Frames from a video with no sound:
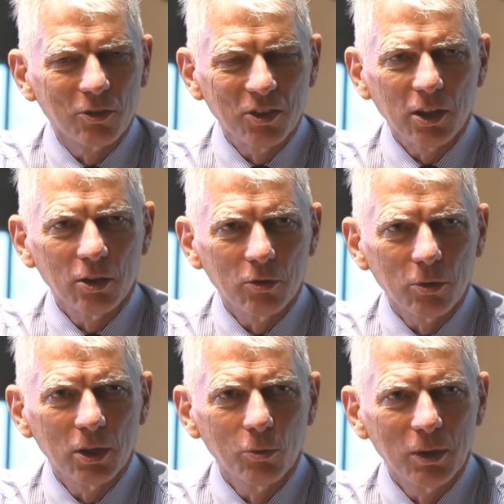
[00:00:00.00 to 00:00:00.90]
The second
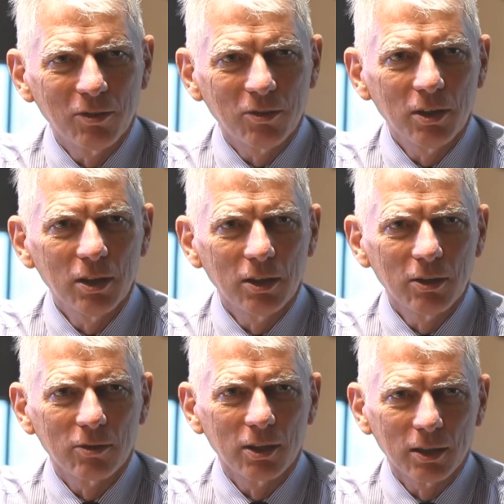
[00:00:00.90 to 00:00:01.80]
trend we see
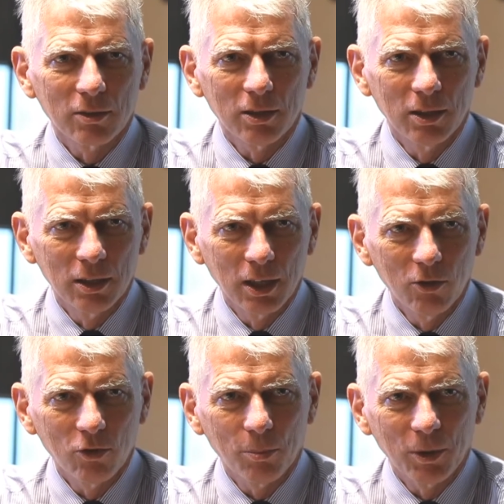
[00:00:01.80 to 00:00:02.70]
is that in
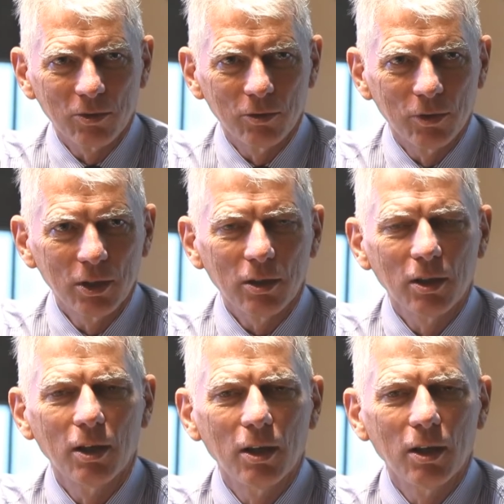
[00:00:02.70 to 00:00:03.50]
Asia Pacific,